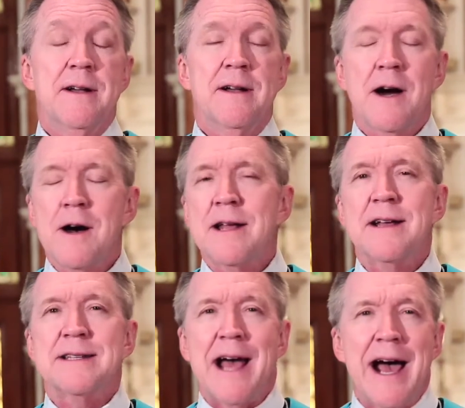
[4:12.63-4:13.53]
God
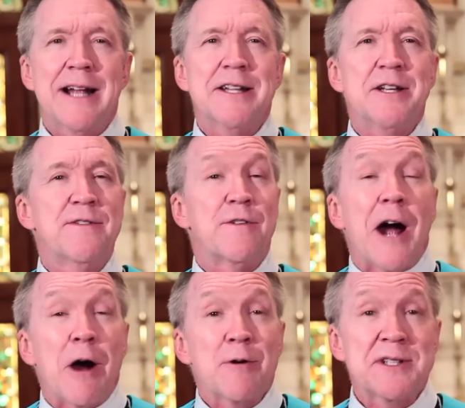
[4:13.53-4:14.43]
has acted for
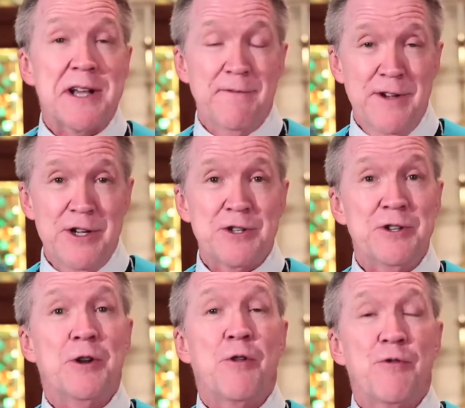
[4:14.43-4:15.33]
our
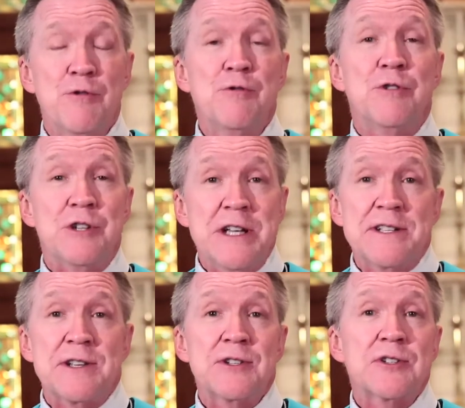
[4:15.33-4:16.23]
salvation through
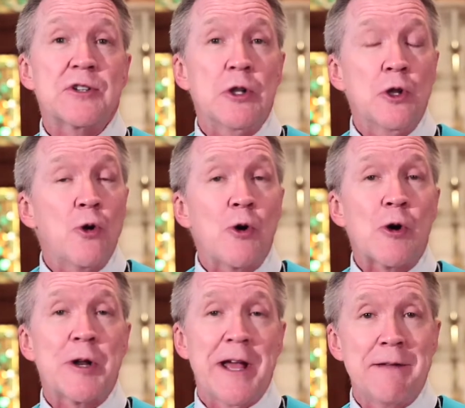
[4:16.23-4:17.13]
Jesus,
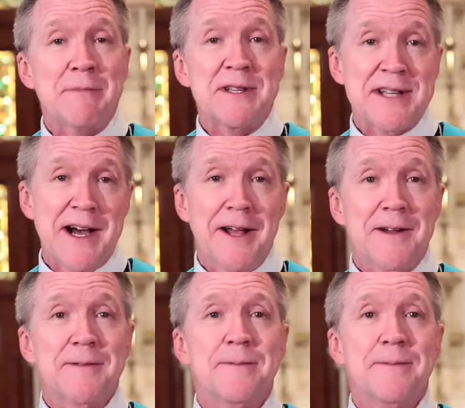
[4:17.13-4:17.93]
Lord and Messiah.